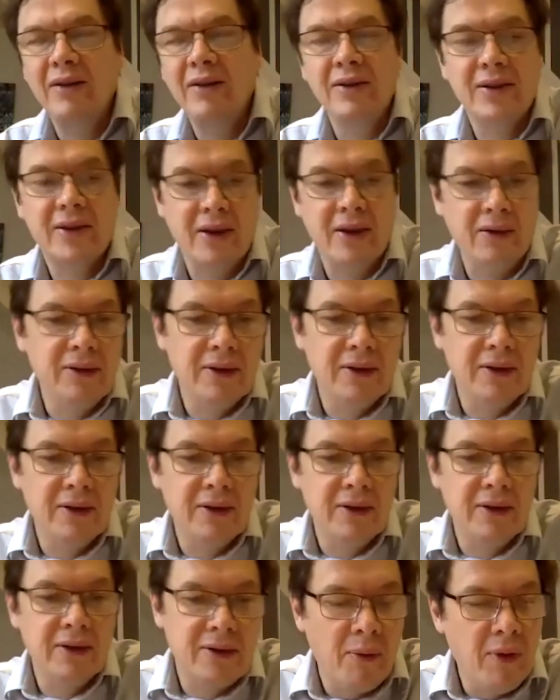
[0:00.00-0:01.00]
unskilled
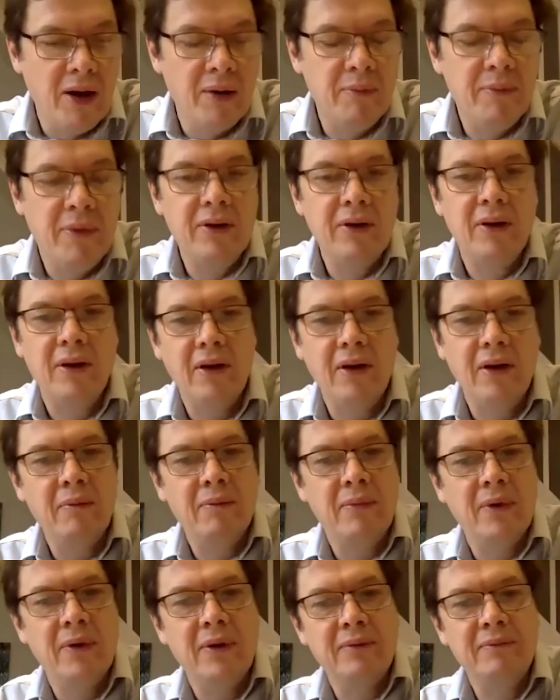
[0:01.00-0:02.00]
is the wrong word, but
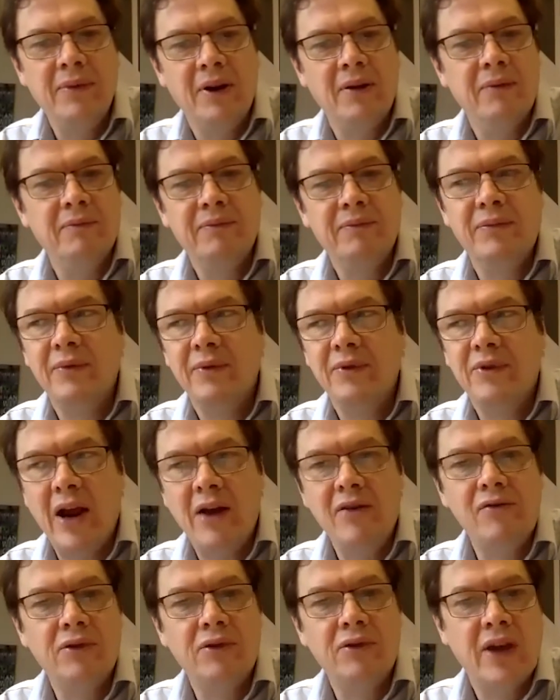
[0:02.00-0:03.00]

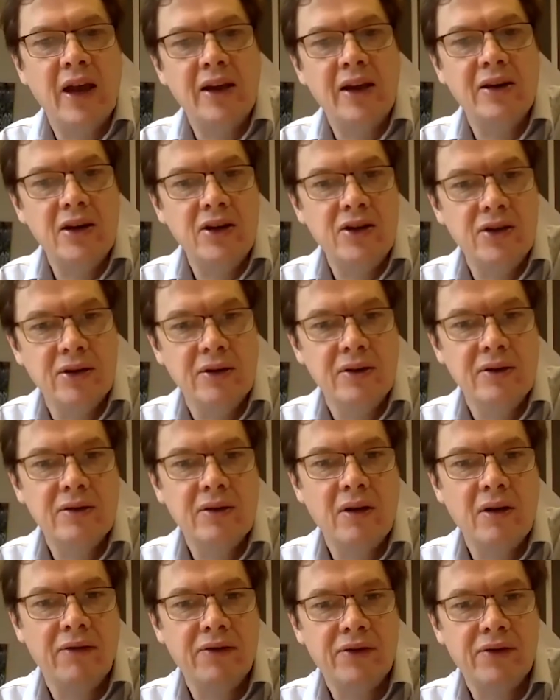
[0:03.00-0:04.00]
general
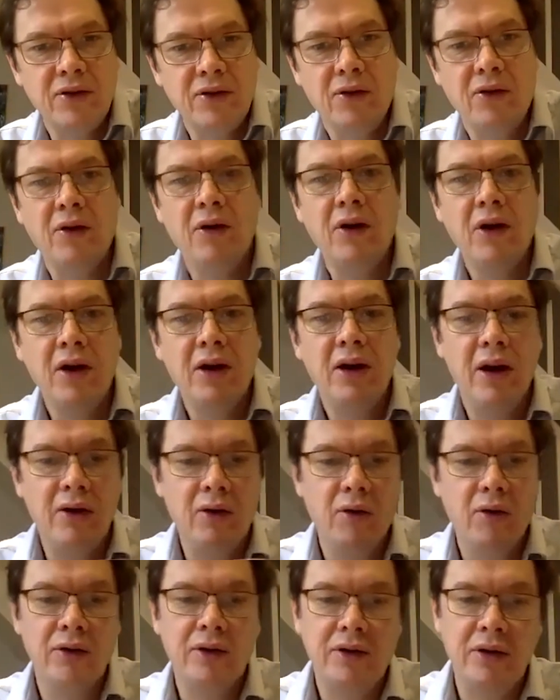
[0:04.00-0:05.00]
technicians offshore
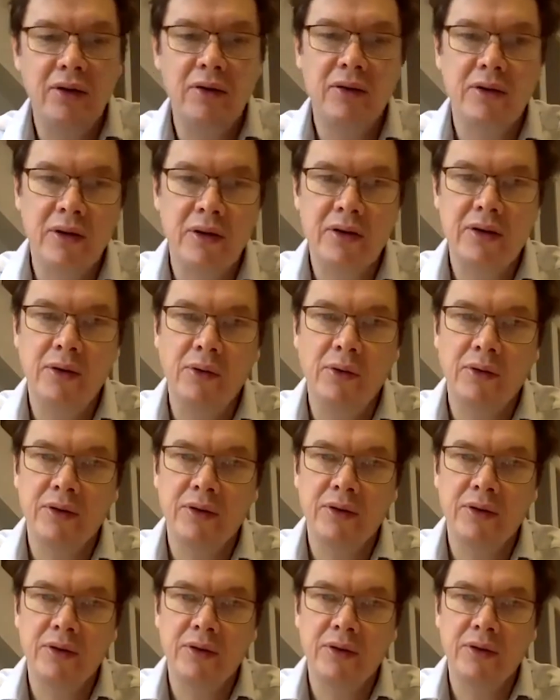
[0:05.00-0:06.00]
in order to use this tool
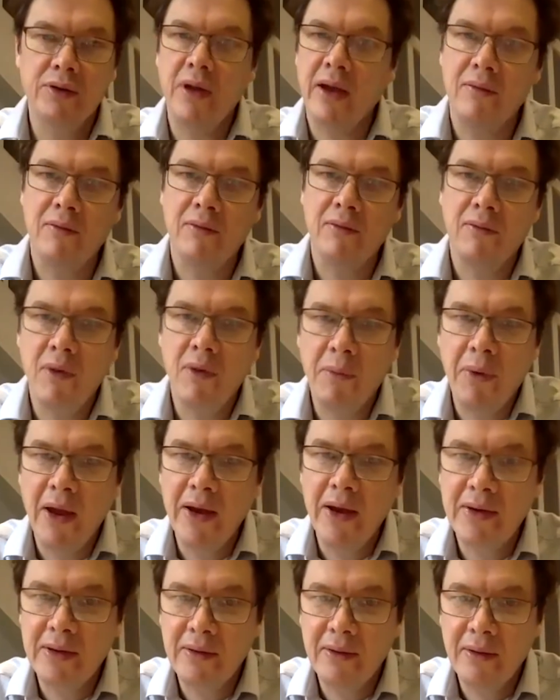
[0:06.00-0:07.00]
so that they can
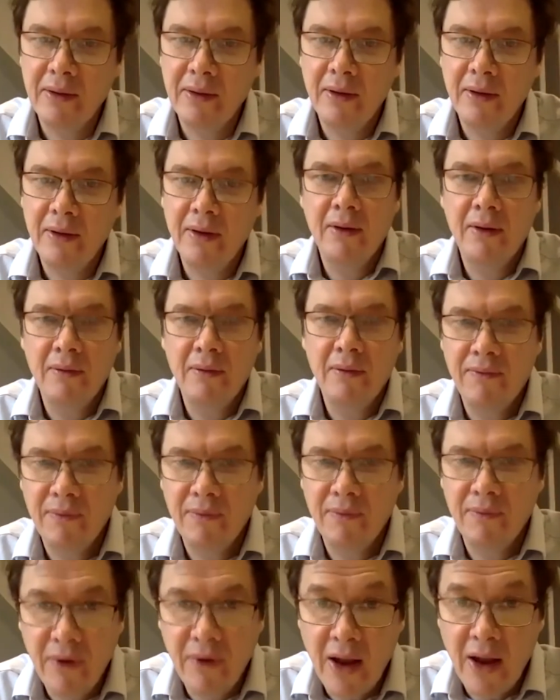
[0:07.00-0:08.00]
replace
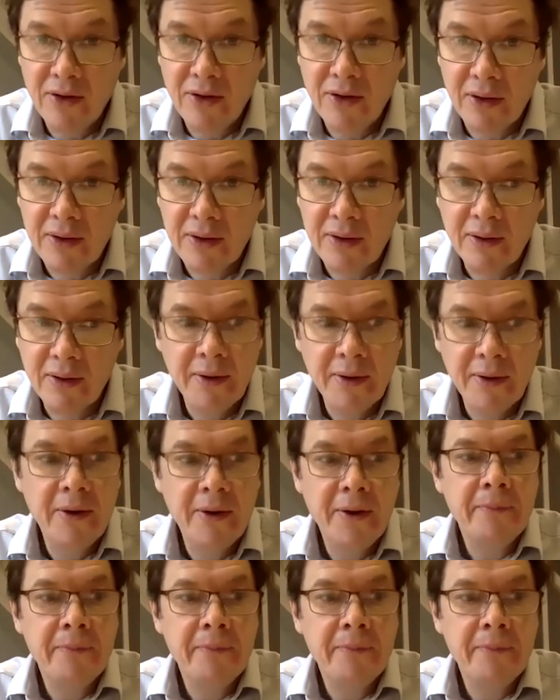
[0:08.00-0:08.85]
flanges.